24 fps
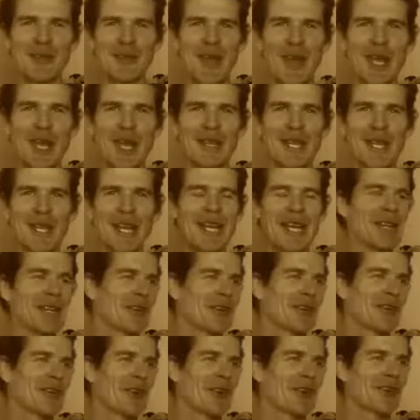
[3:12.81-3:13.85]
stay lean
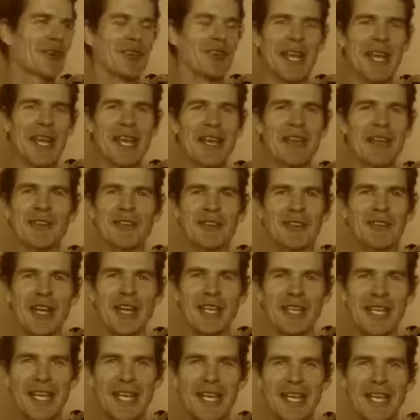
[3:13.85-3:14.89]
because I just eat and
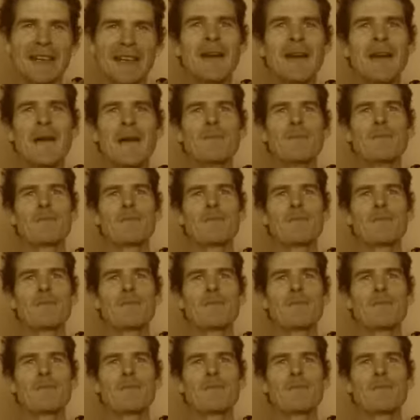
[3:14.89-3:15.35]
stay lean.